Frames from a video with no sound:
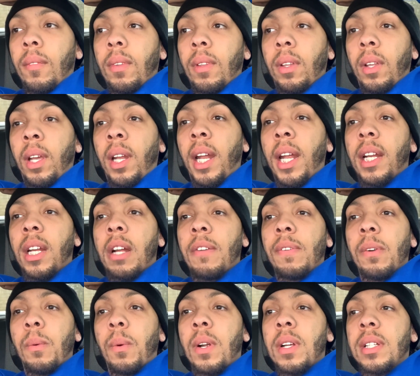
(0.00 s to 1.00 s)
it ain't
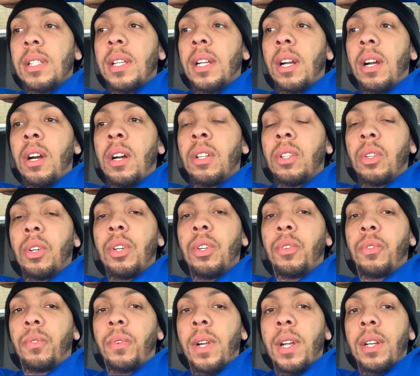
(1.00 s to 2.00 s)
nothing worse than an unloyal
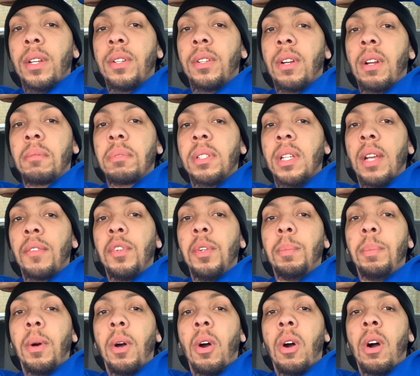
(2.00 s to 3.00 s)
friend. You know what I'm saying? You
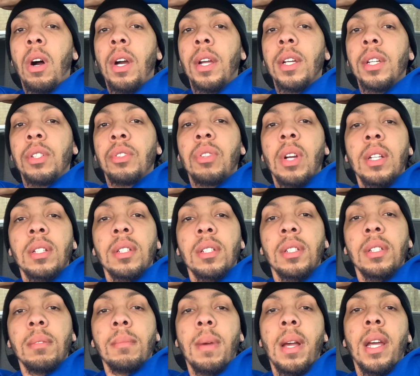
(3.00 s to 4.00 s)
put all your trust in
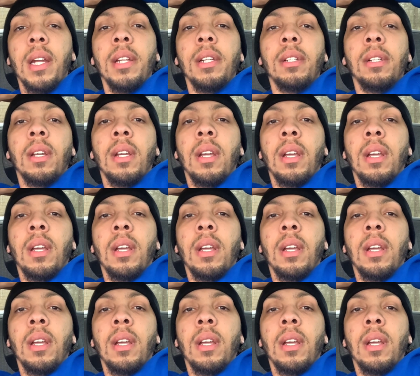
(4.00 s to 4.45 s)
somebody